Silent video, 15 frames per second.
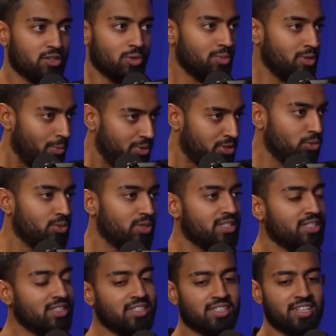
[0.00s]
So many
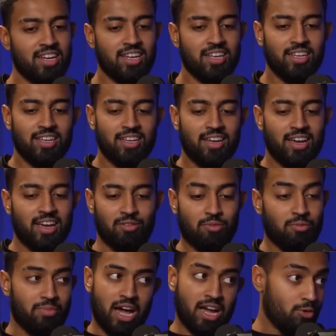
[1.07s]
opportunities.
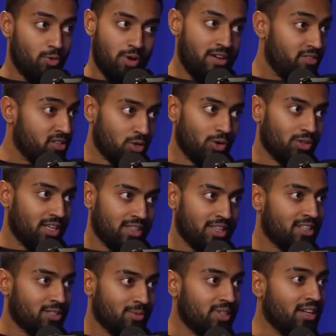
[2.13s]
And I don't ever talk like
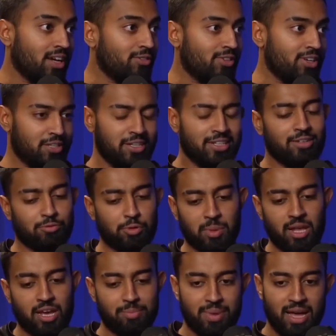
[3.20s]
that to my dad, right? And he
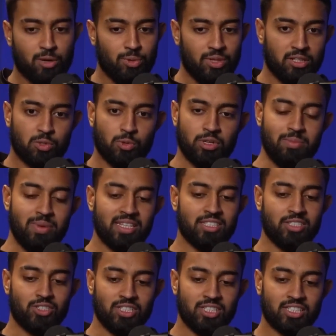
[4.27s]
replied back with like 20
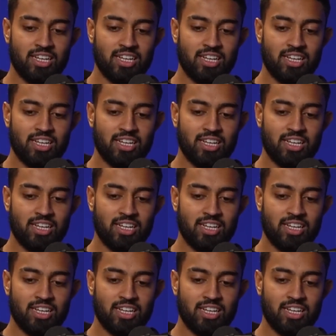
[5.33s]
messages.